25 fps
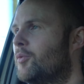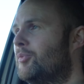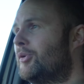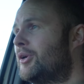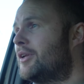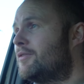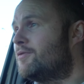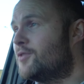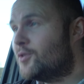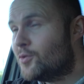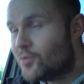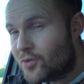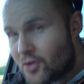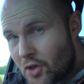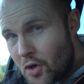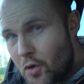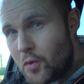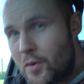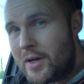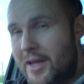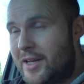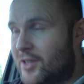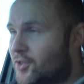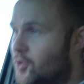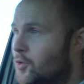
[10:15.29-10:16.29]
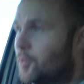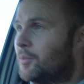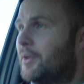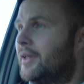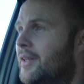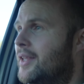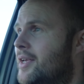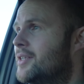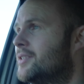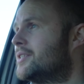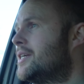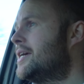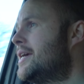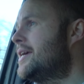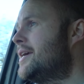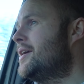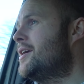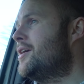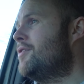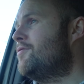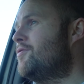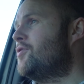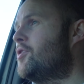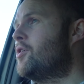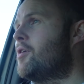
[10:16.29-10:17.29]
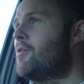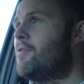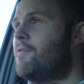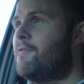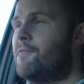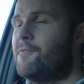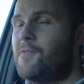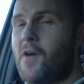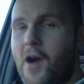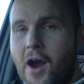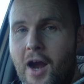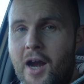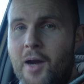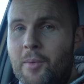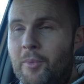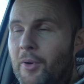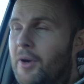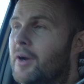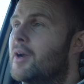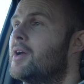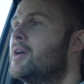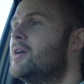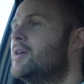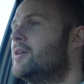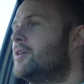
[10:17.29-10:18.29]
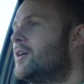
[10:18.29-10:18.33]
But if you do need something like this, if you're a farmer,